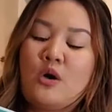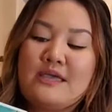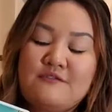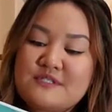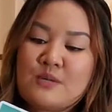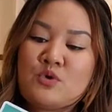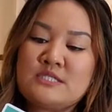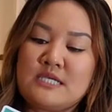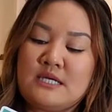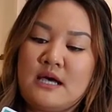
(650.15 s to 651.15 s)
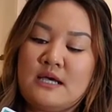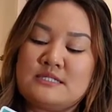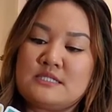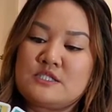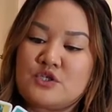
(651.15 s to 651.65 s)
If someone did a
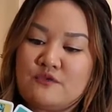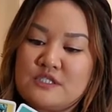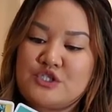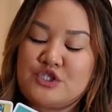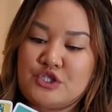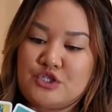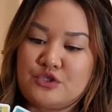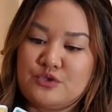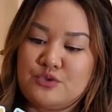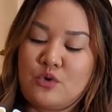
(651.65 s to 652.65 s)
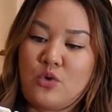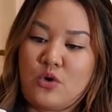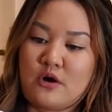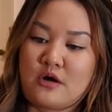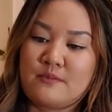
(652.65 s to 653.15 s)
disservice to you
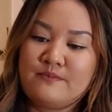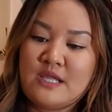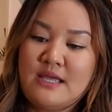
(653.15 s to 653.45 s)
or